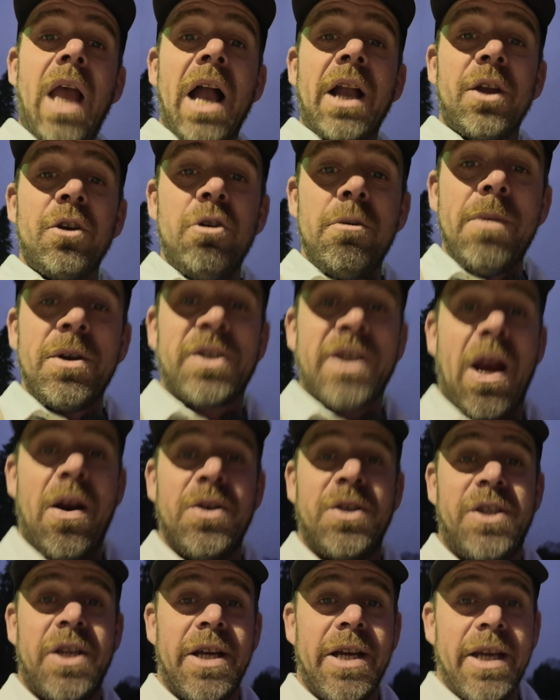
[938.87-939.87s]
I can almost
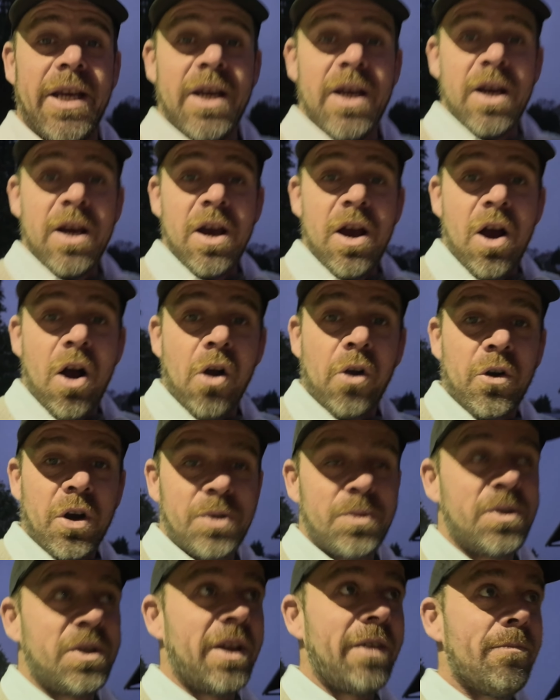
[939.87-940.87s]
guarantee on
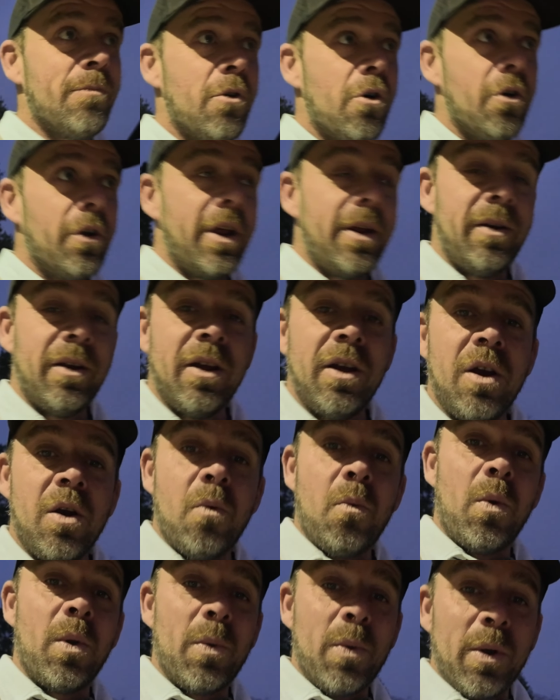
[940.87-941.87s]
Christmas Eve morning,
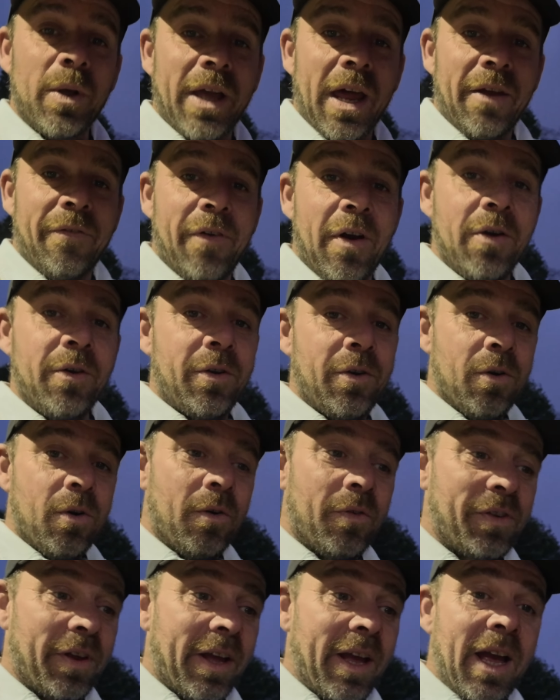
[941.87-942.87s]
we will get a phone
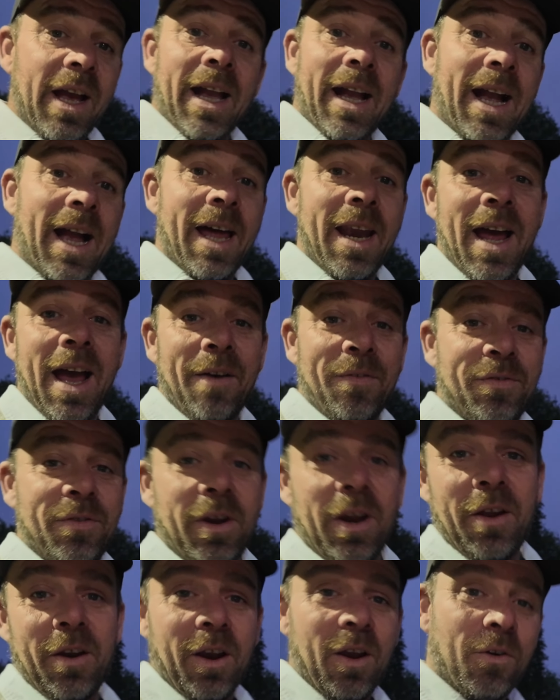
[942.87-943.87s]
call saying, can I have
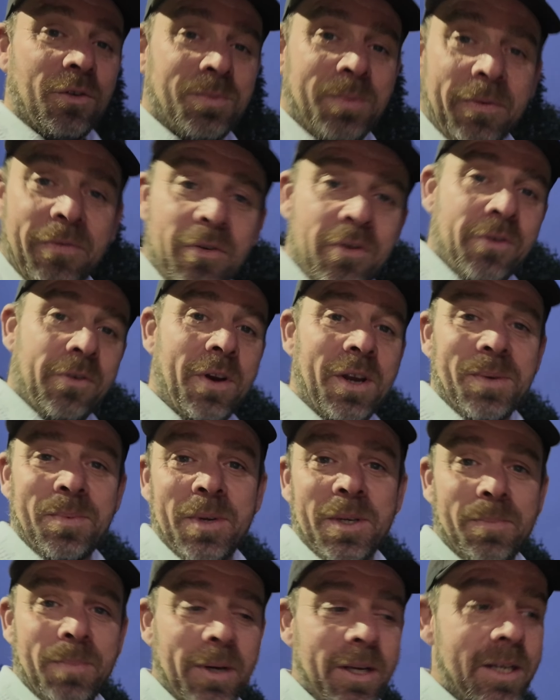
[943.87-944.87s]
some load of logs before
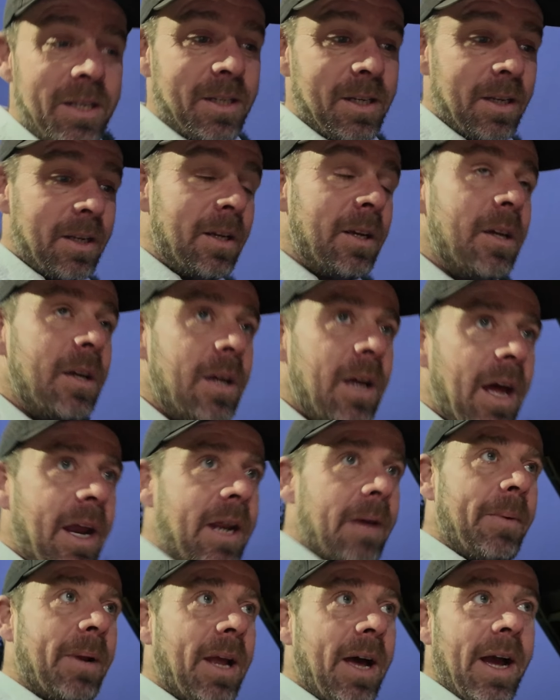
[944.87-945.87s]
Christmas, please? And
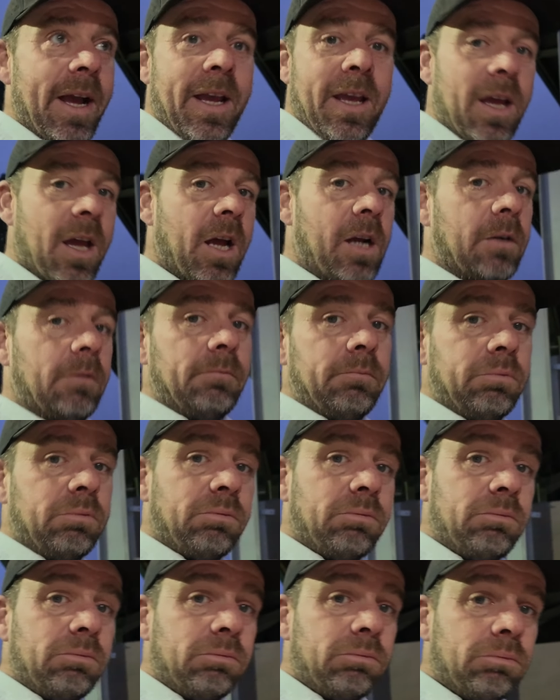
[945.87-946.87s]
it'll be like,
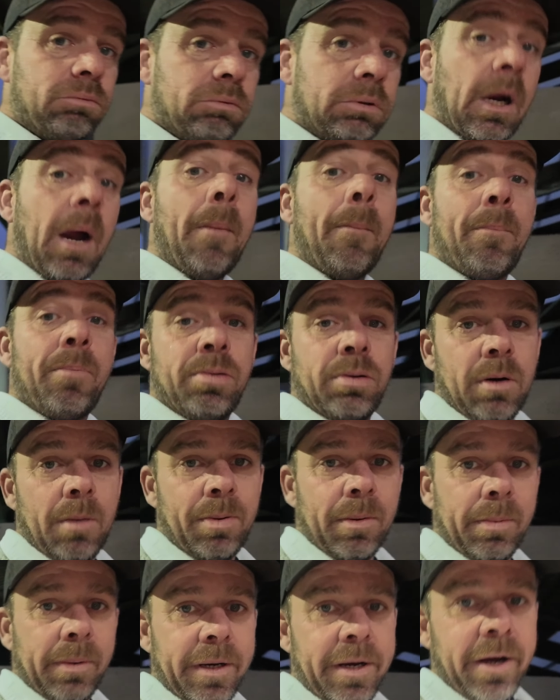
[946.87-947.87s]

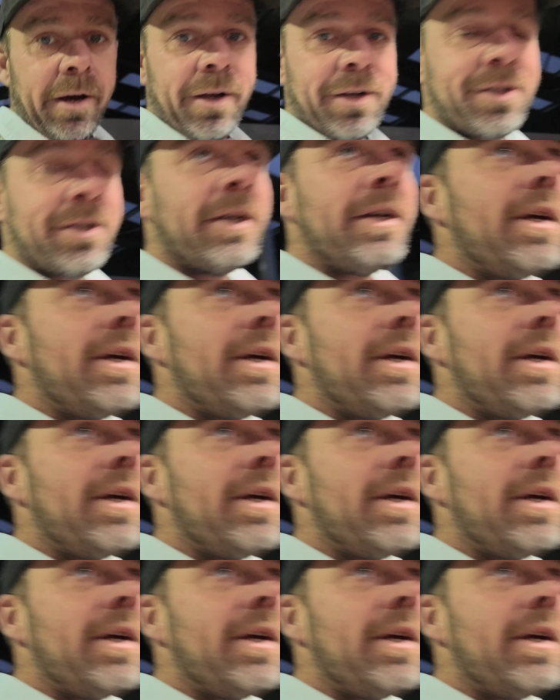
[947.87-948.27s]
probably not.